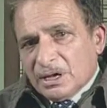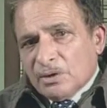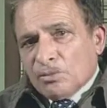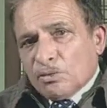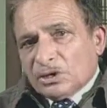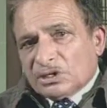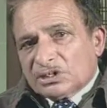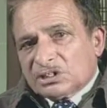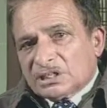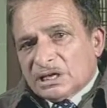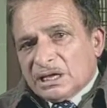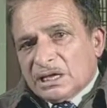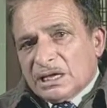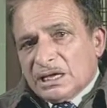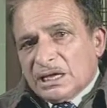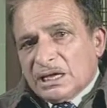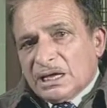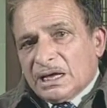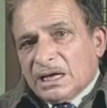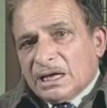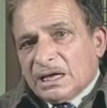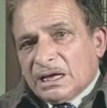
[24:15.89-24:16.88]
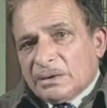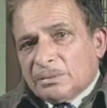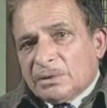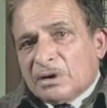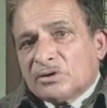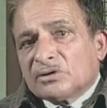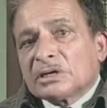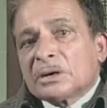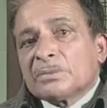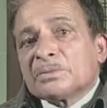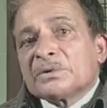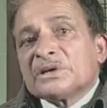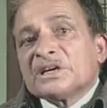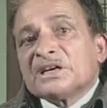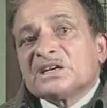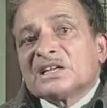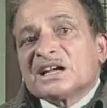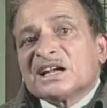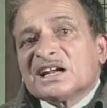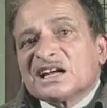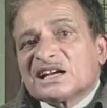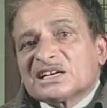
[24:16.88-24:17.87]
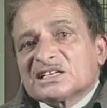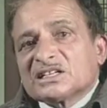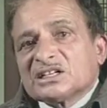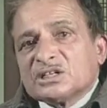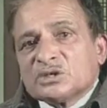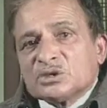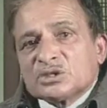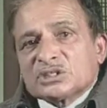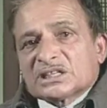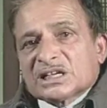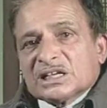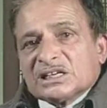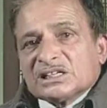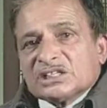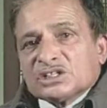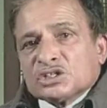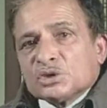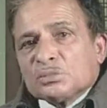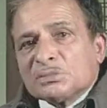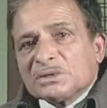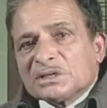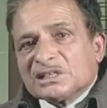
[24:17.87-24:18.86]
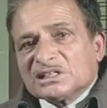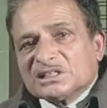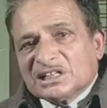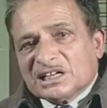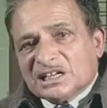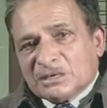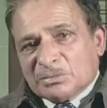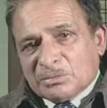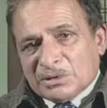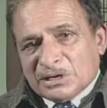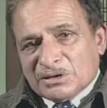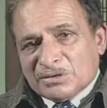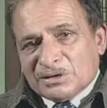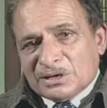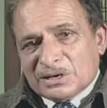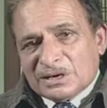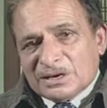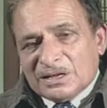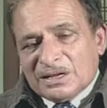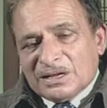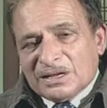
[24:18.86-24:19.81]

what is the amount of intellect he is consuming in that behavior.